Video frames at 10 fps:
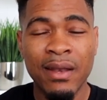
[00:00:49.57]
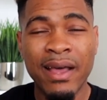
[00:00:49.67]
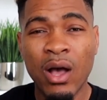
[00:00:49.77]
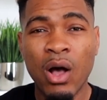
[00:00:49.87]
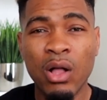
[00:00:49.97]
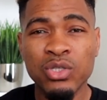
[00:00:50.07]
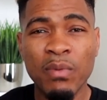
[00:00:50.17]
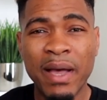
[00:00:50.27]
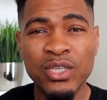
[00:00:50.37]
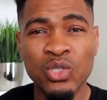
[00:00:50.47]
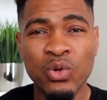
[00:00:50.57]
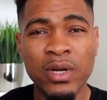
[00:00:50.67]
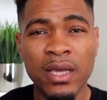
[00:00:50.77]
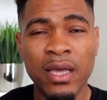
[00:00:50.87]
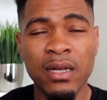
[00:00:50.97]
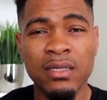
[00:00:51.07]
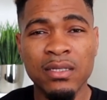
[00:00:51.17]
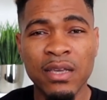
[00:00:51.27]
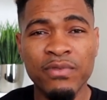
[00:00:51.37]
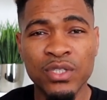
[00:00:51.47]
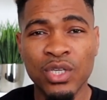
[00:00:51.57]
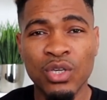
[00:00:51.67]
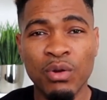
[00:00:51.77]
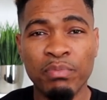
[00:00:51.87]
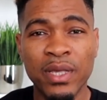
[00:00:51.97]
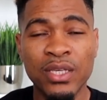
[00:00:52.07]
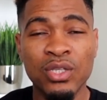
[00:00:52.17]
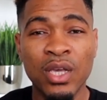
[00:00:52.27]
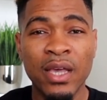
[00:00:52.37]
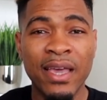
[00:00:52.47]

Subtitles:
Now, also by storing it in a safe and secure place,